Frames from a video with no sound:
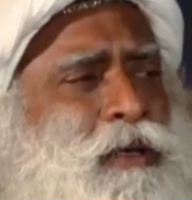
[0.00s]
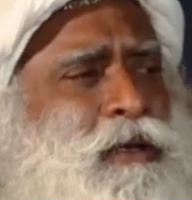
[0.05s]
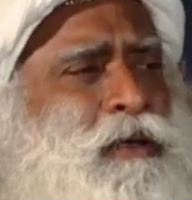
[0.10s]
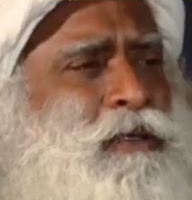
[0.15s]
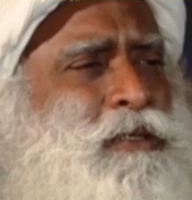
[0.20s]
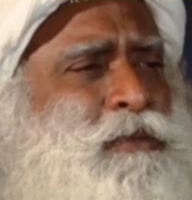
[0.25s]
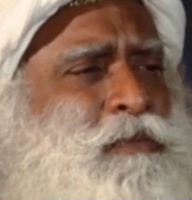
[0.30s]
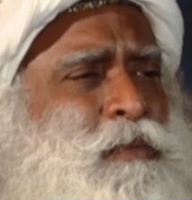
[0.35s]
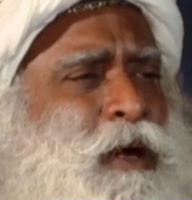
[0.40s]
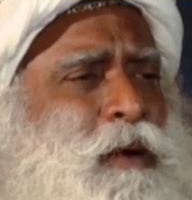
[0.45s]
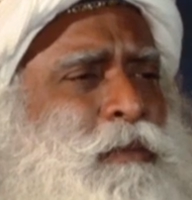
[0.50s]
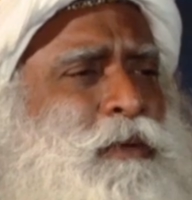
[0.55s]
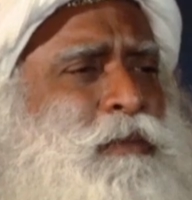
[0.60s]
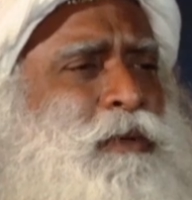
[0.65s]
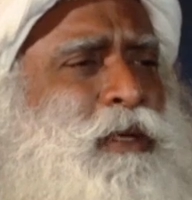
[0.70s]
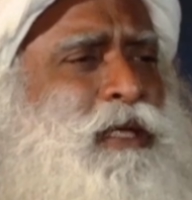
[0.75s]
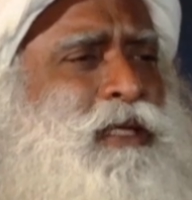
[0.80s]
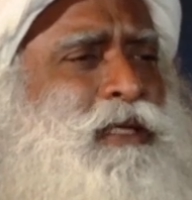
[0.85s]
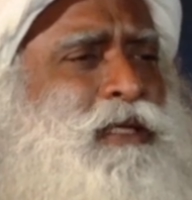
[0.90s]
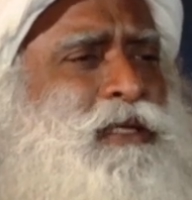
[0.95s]
because
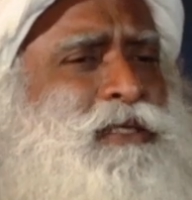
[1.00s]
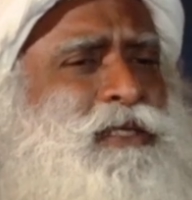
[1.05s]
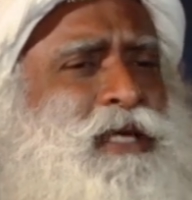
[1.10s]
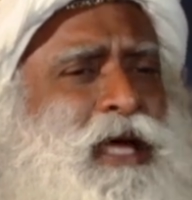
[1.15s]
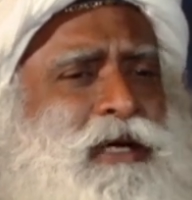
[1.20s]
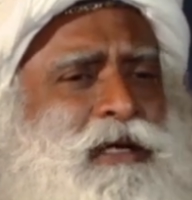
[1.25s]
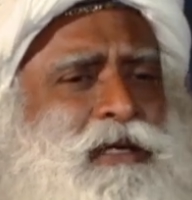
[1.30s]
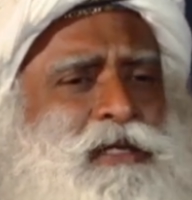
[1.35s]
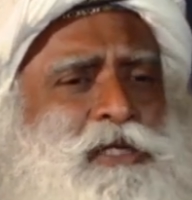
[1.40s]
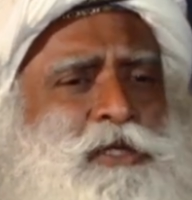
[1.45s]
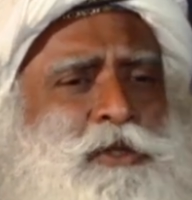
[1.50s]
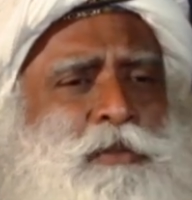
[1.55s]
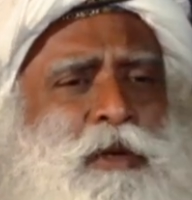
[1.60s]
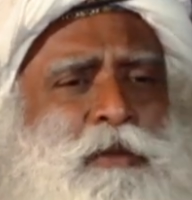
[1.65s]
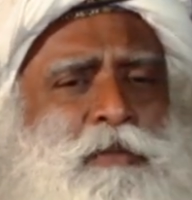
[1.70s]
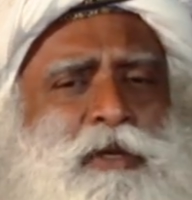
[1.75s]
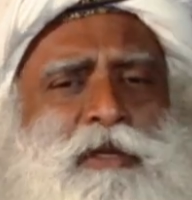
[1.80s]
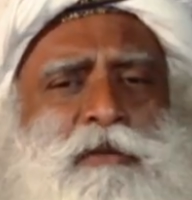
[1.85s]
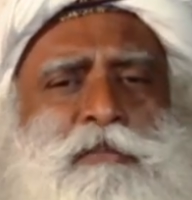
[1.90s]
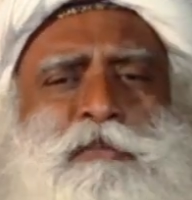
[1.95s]
probably the cycles may
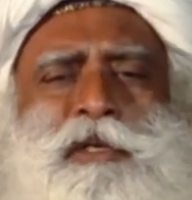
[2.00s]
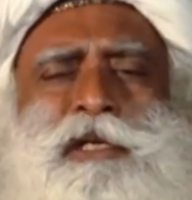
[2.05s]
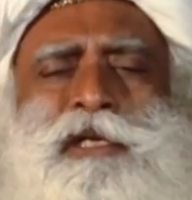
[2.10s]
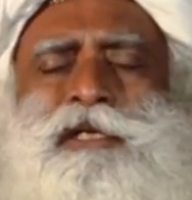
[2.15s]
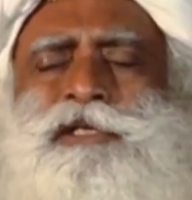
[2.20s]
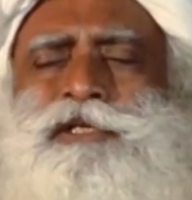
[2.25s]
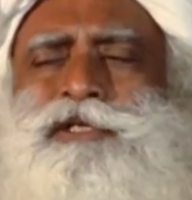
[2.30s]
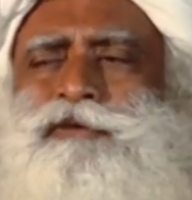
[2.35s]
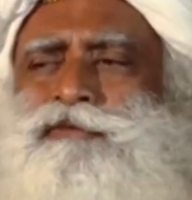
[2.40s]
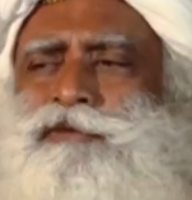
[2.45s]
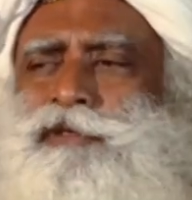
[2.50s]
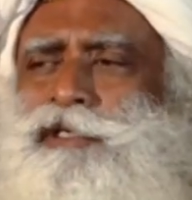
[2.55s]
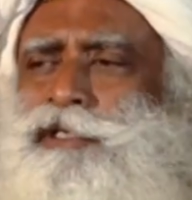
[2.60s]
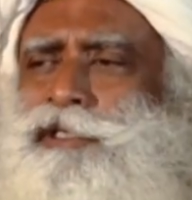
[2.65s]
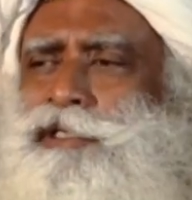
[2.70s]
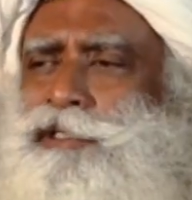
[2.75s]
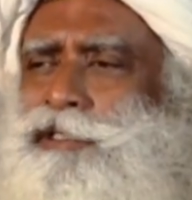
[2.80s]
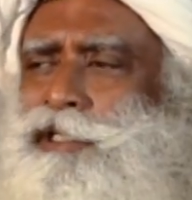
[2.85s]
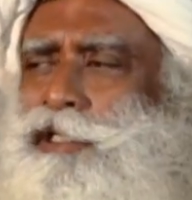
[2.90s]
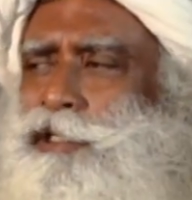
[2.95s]
be in millions of
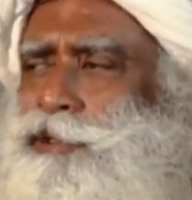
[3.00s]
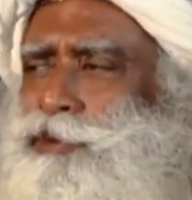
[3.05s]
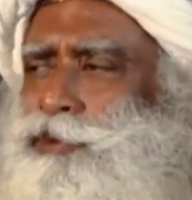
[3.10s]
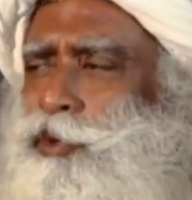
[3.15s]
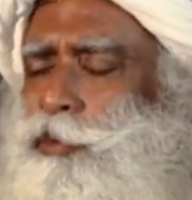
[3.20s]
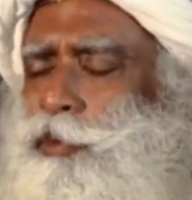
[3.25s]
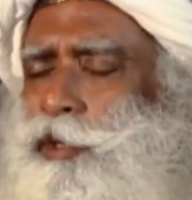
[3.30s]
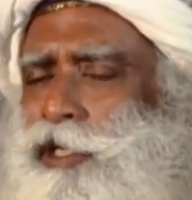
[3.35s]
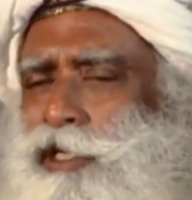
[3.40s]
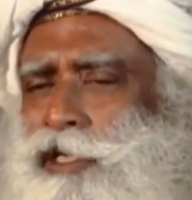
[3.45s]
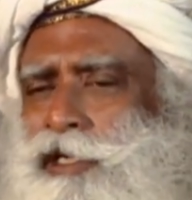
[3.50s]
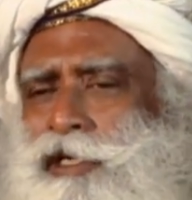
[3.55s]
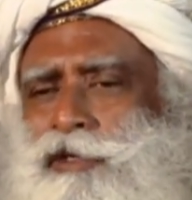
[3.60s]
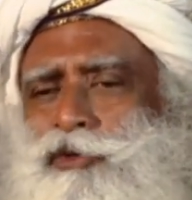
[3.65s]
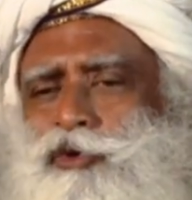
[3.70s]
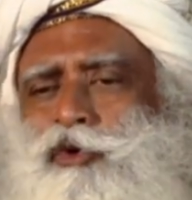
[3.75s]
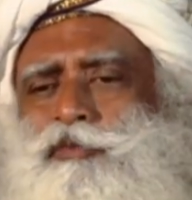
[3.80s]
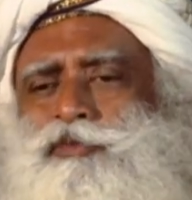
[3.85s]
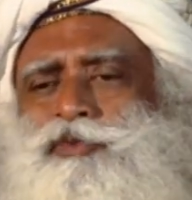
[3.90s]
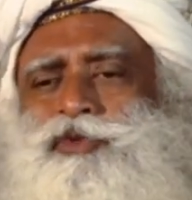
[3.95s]
years, there is nobody here
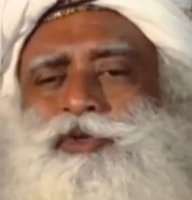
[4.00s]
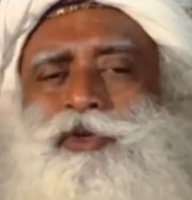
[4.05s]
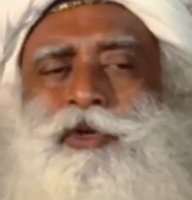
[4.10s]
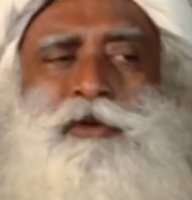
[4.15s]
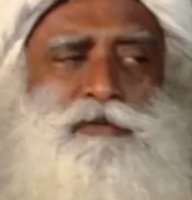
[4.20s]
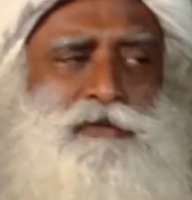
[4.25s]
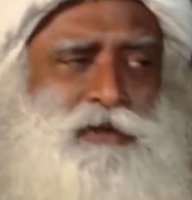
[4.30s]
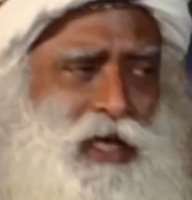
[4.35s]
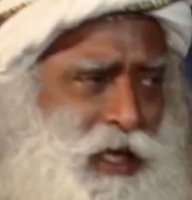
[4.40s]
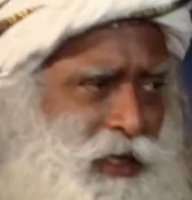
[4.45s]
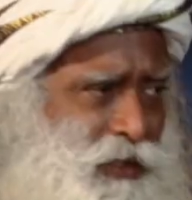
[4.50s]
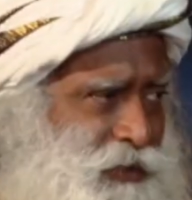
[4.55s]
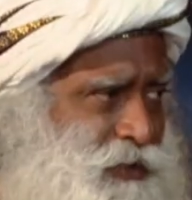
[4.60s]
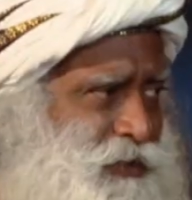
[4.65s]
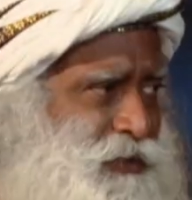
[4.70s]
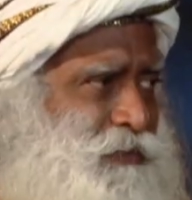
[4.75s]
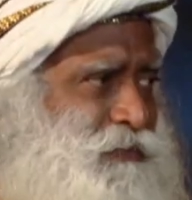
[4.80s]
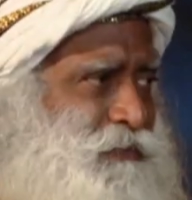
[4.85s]
to observe that